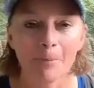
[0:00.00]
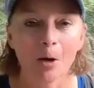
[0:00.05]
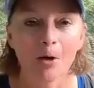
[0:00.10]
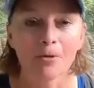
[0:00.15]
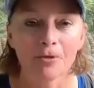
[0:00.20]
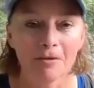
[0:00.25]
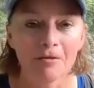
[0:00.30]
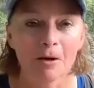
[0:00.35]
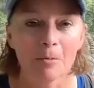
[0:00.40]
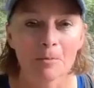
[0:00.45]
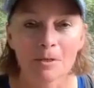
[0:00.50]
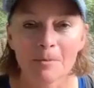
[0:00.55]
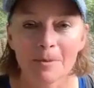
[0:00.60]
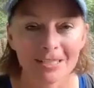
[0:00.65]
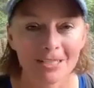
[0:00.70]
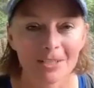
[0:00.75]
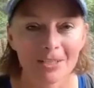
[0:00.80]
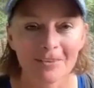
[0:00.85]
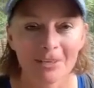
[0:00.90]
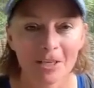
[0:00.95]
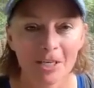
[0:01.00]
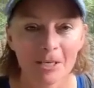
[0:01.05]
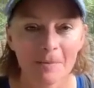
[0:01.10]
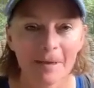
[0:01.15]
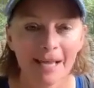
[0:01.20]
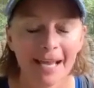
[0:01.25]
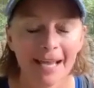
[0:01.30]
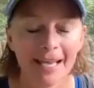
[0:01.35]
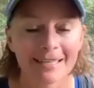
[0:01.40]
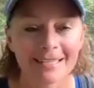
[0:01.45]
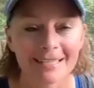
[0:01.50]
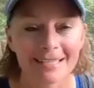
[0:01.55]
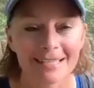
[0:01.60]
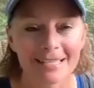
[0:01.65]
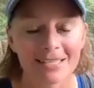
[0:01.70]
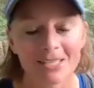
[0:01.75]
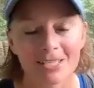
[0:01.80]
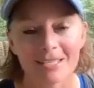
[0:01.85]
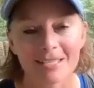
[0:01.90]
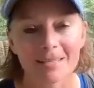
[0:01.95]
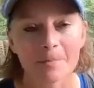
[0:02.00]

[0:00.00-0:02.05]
both of them to be your very best because it's just